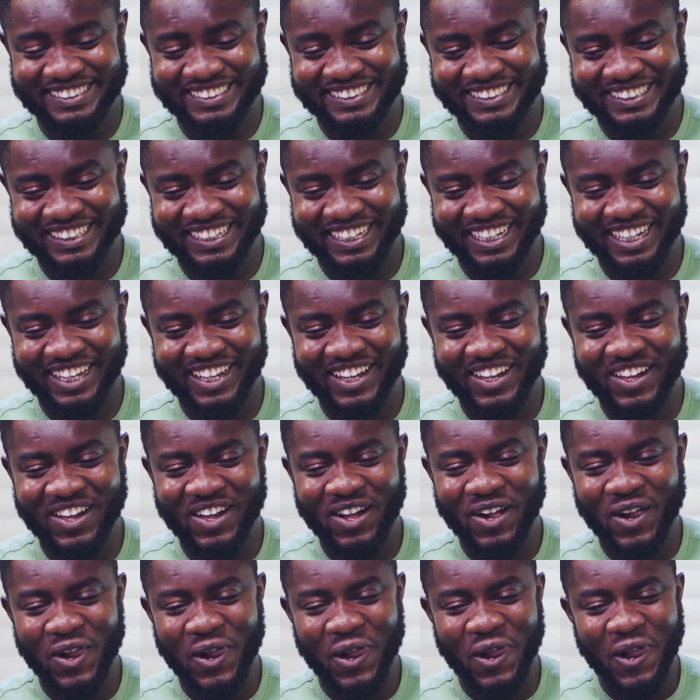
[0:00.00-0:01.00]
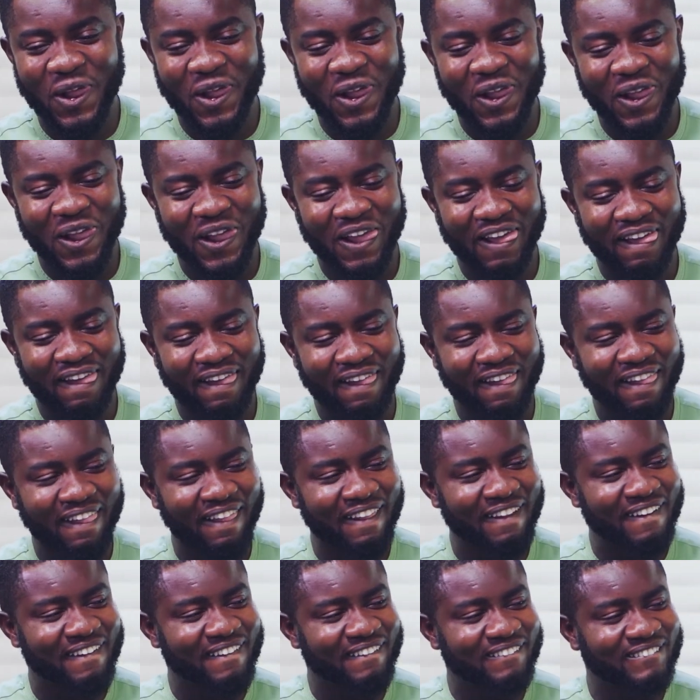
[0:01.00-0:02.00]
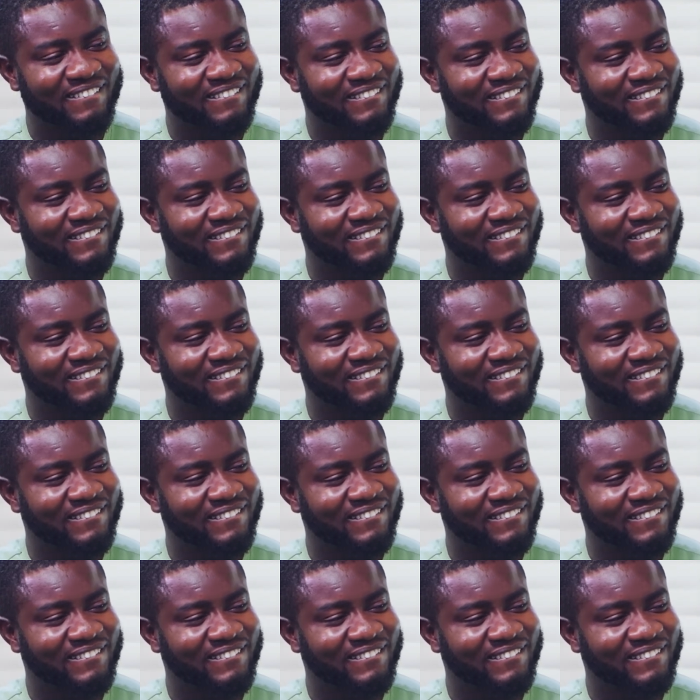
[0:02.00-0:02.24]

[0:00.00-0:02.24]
for lack of better words, like